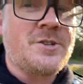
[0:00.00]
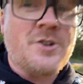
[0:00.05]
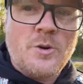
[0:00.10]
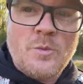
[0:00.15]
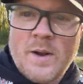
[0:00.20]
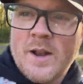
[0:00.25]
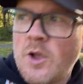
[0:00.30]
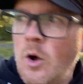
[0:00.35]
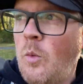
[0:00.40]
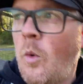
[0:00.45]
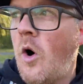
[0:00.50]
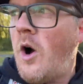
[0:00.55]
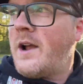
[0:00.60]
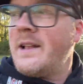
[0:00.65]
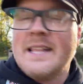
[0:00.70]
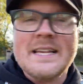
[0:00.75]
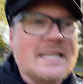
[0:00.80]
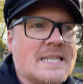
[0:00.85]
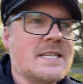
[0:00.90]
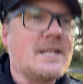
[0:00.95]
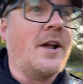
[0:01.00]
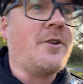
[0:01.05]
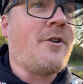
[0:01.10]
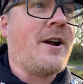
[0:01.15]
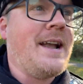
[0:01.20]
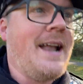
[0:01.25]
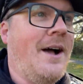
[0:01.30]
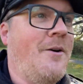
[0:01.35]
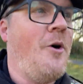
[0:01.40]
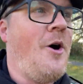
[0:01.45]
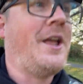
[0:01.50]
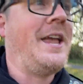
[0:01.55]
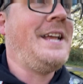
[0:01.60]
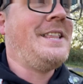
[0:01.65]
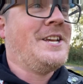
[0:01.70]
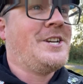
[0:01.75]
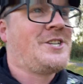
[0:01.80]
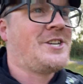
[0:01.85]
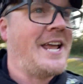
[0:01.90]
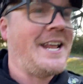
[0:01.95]
I want to go walk in the sun right now. Walking in
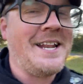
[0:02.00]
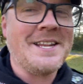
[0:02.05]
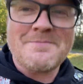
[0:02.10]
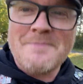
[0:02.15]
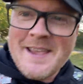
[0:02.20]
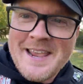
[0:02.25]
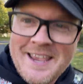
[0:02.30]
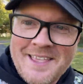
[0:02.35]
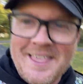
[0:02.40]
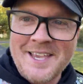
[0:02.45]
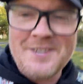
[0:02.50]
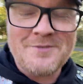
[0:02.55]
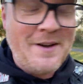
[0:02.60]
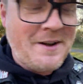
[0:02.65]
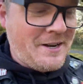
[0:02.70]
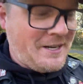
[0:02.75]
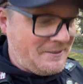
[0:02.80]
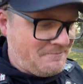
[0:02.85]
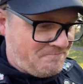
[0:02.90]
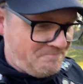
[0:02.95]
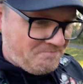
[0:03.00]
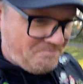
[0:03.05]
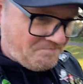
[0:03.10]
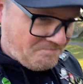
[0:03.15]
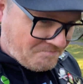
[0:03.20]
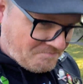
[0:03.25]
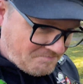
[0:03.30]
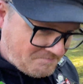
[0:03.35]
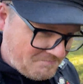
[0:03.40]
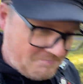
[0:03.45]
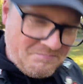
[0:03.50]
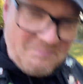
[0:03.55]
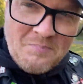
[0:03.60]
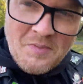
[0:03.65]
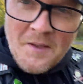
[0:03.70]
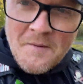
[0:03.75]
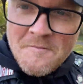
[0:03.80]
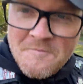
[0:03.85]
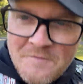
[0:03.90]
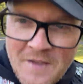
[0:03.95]
this shade is making things very,
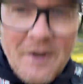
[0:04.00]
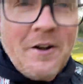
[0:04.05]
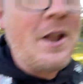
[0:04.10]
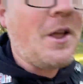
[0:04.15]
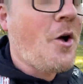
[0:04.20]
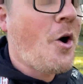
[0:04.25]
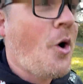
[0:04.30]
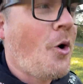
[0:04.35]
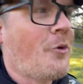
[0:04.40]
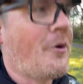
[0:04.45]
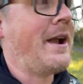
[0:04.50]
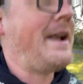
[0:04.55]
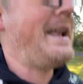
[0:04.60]
very cold right